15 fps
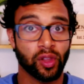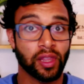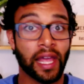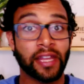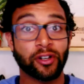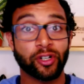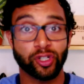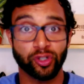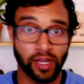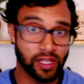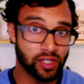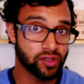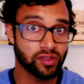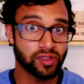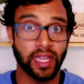lighter training
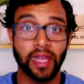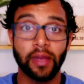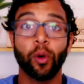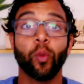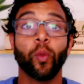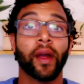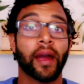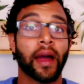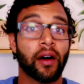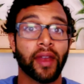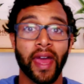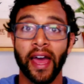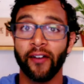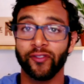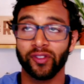shoes, they will wear
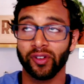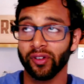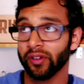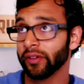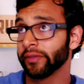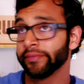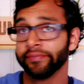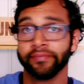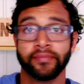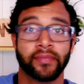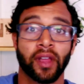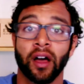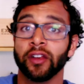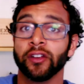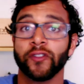out after
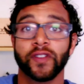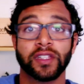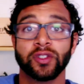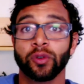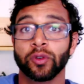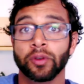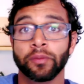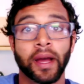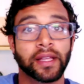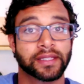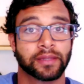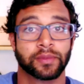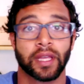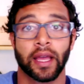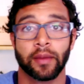150, 200
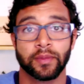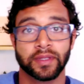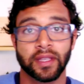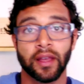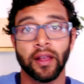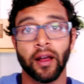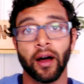miles sometimes.